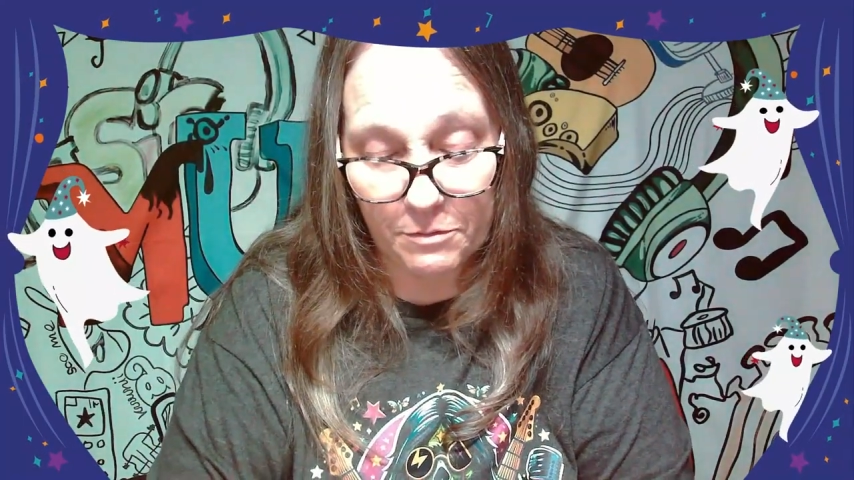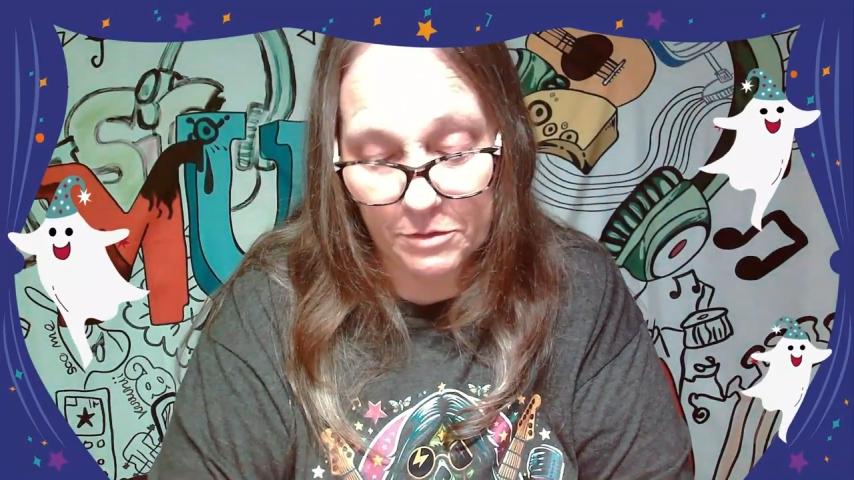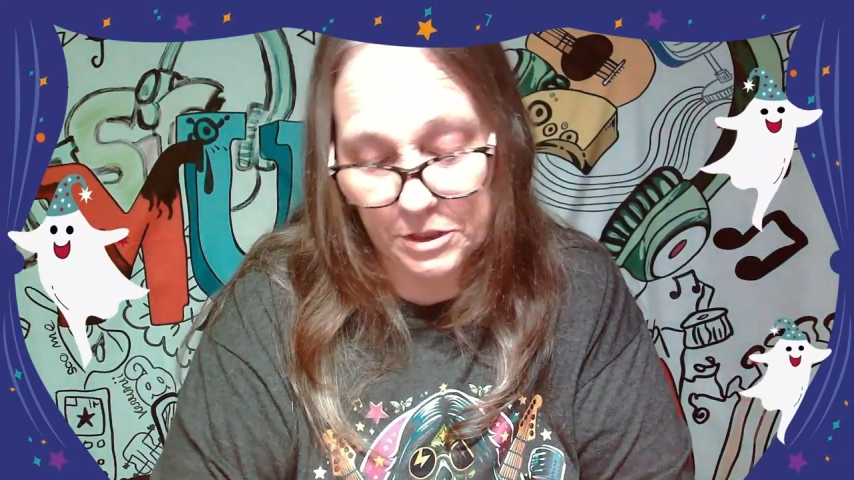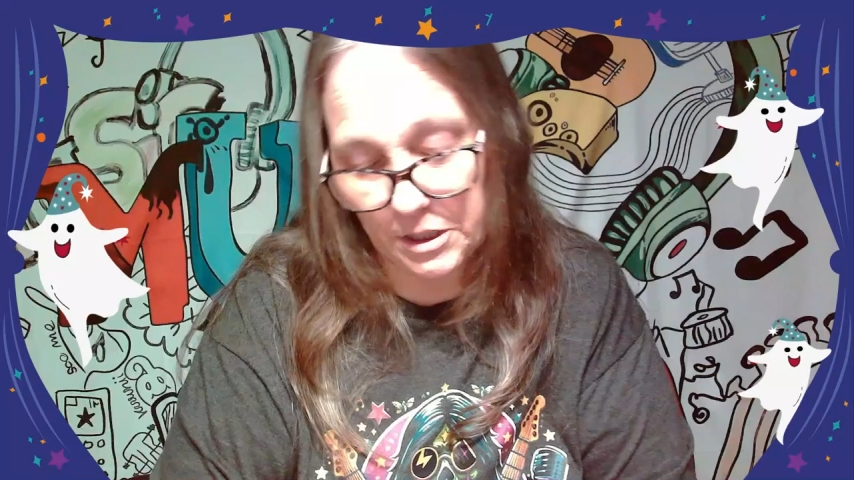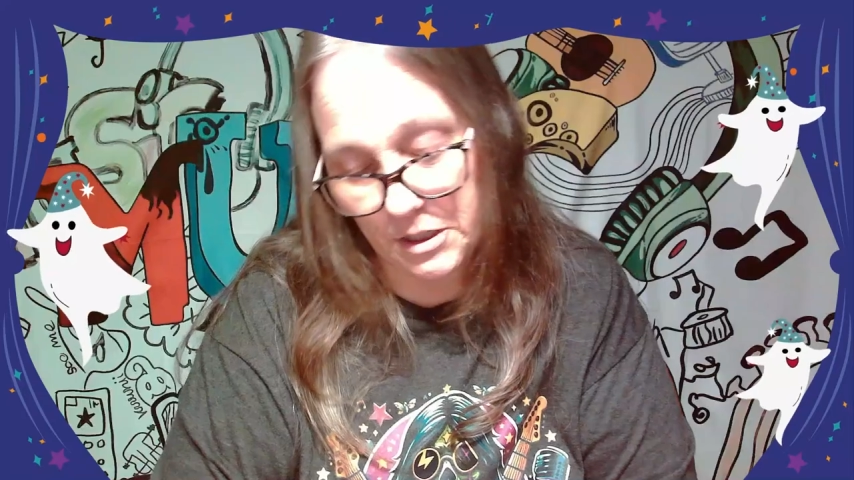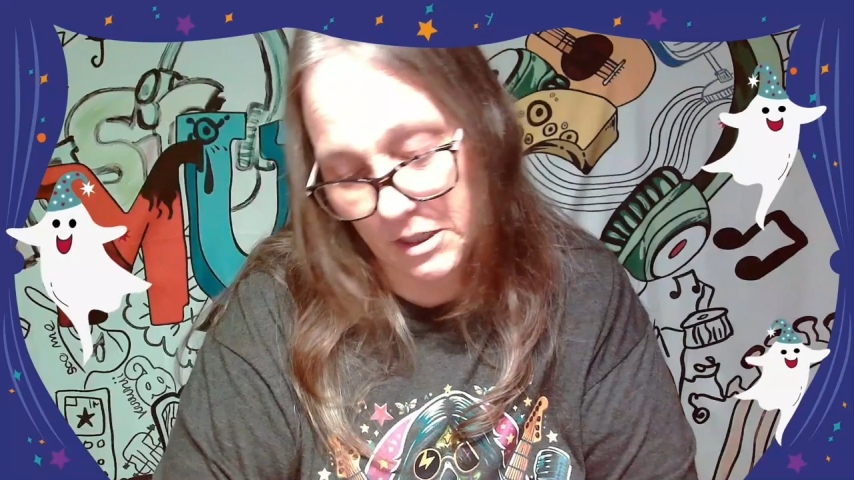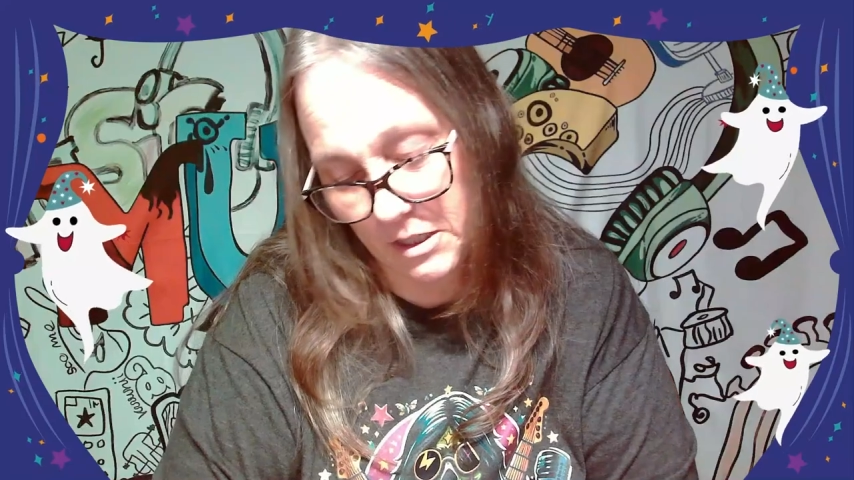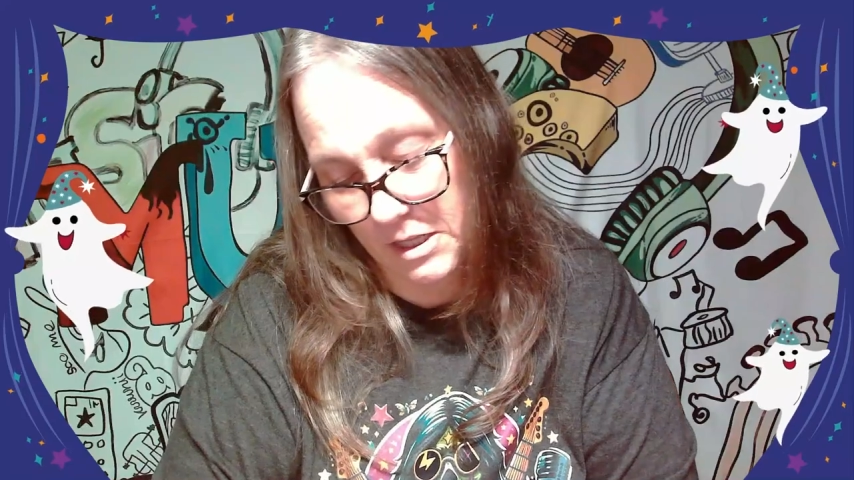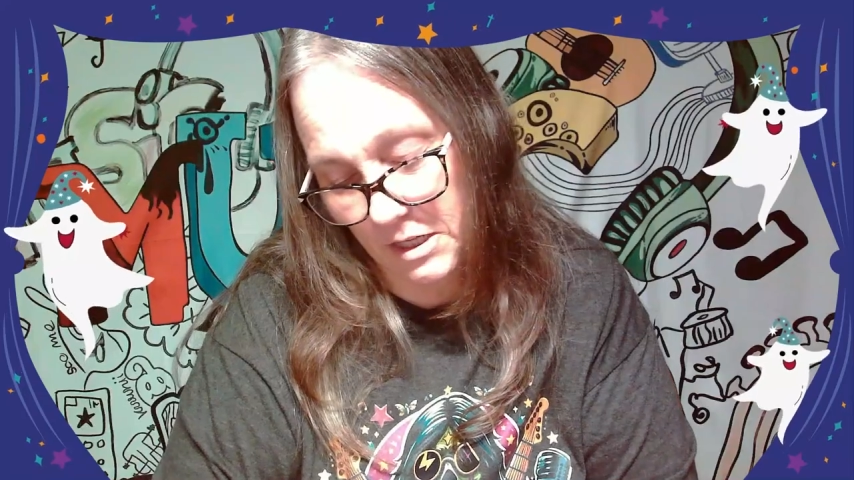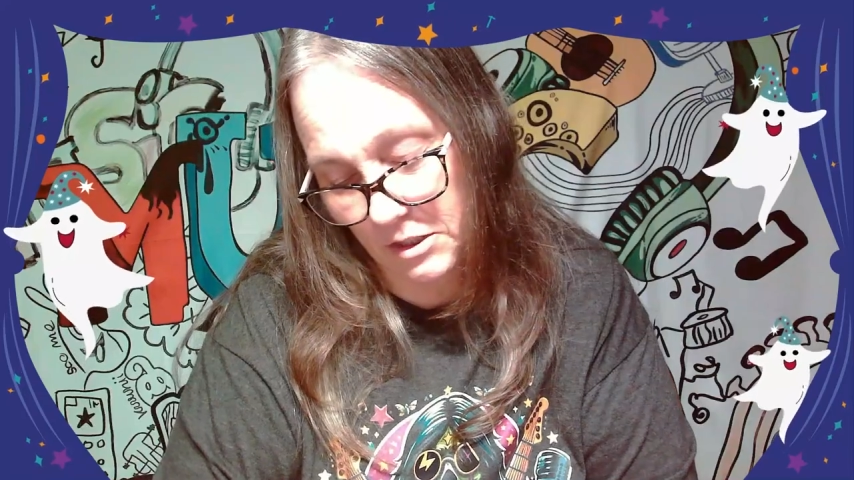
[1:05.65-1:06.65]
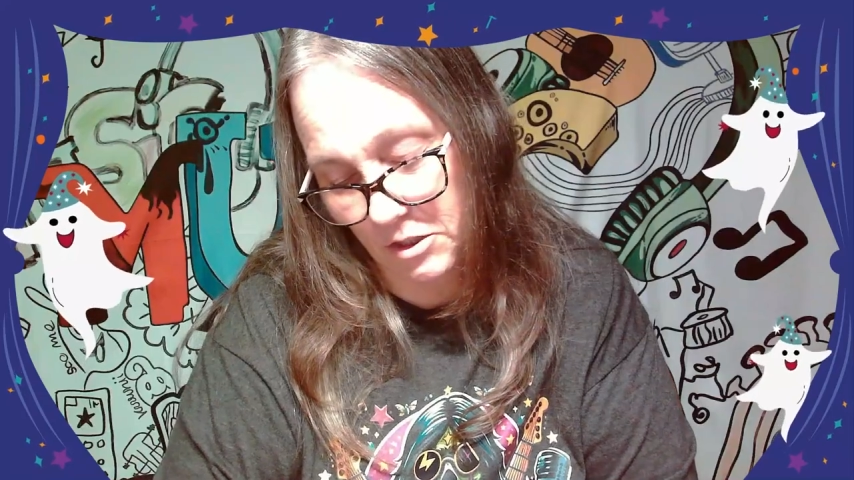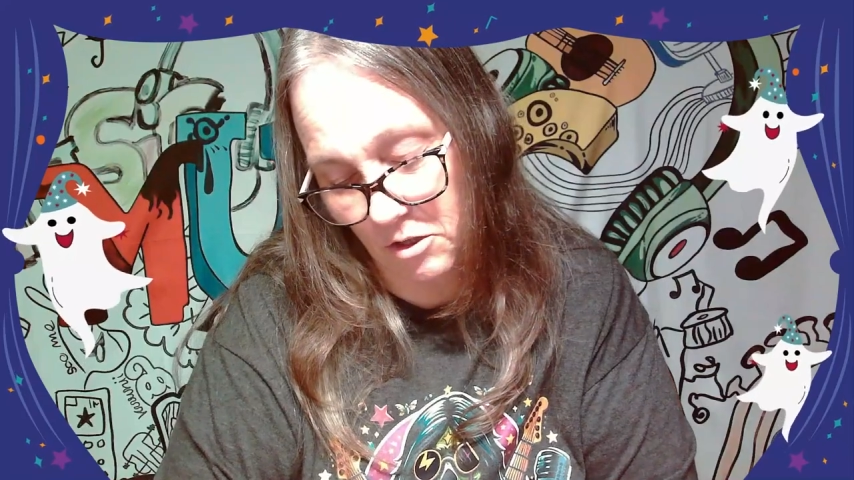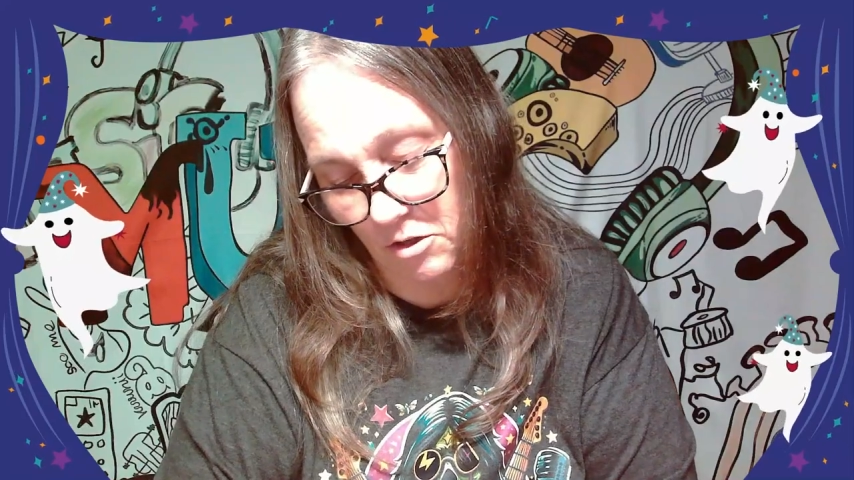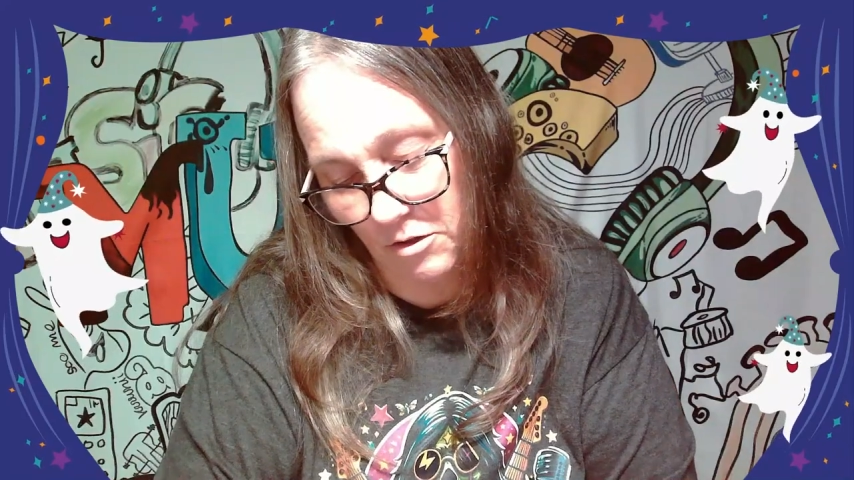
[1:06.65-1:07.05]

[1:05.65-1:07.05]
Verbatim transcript: which I think that's all